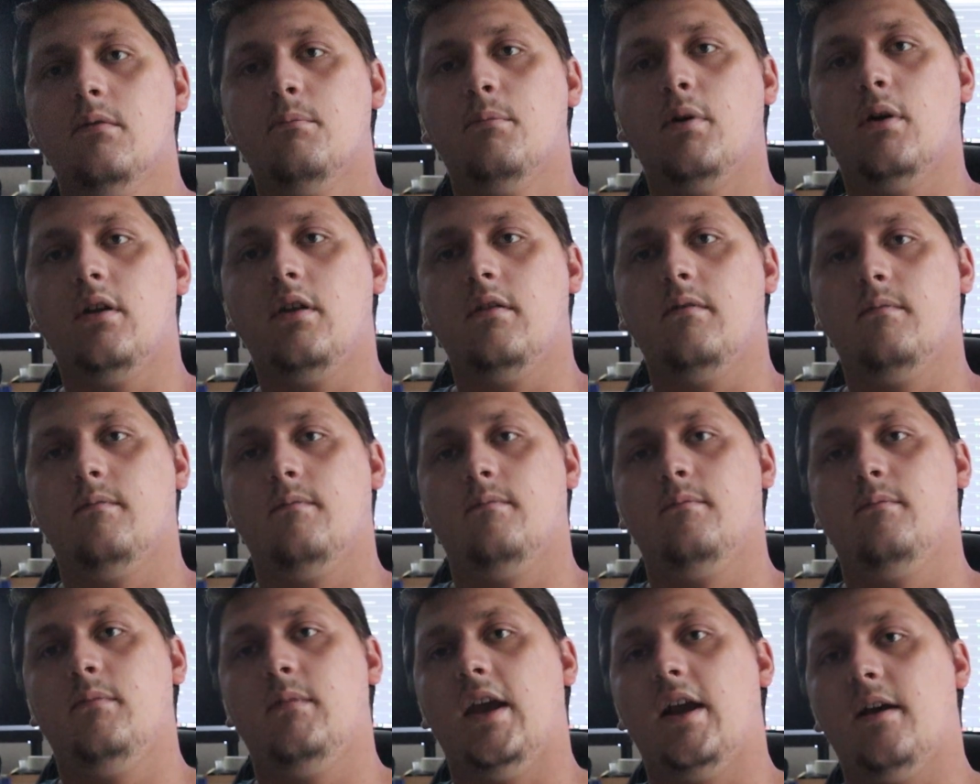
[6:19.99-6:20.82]
But
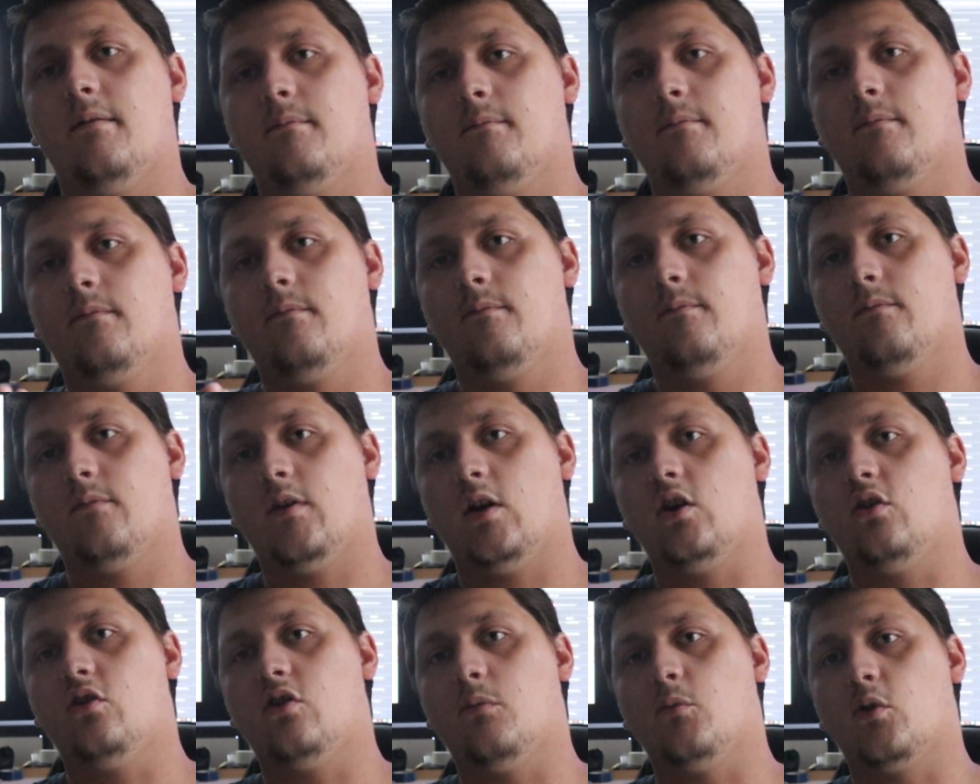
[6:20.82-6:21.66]
yeah,
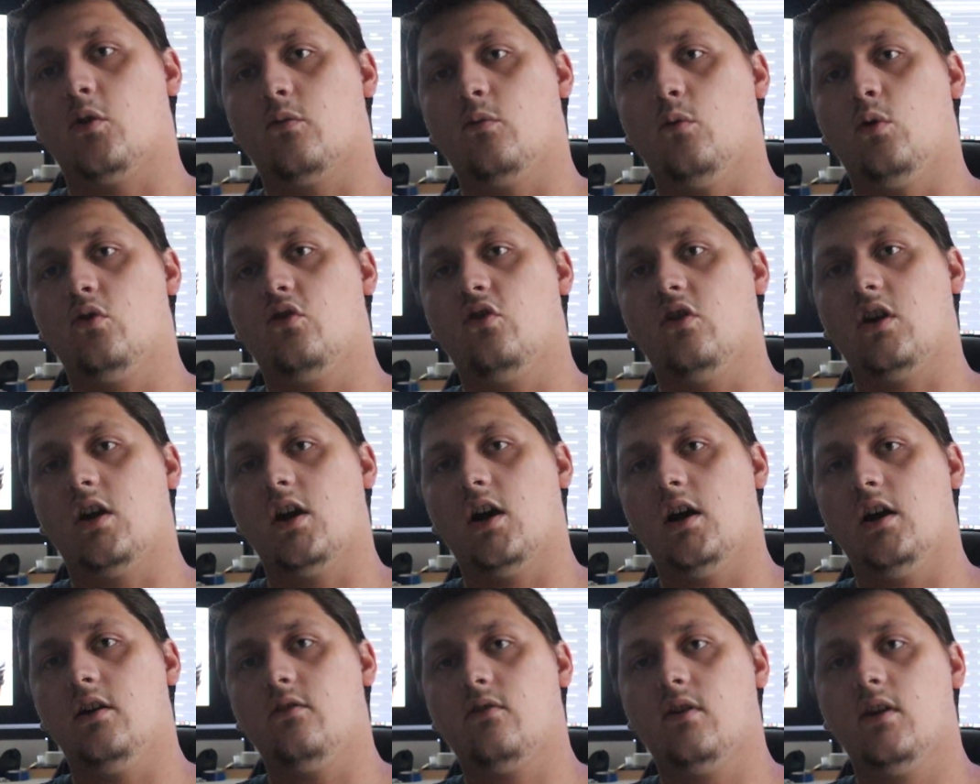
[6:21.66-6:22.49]
thank you so much for watching,
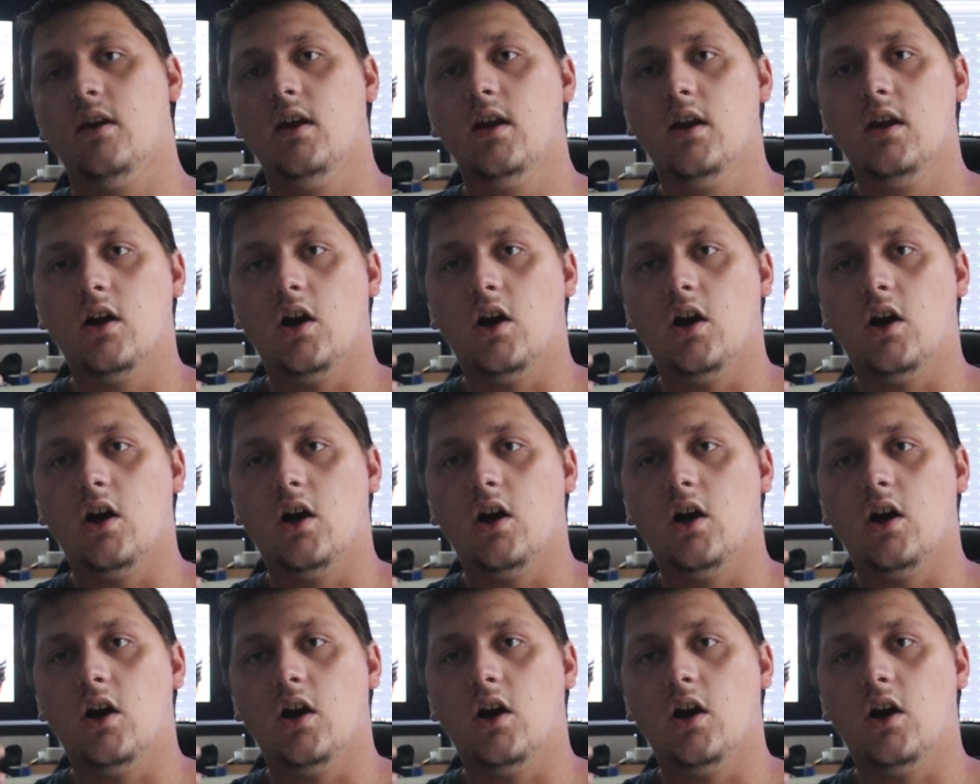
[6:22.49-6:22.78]
guys.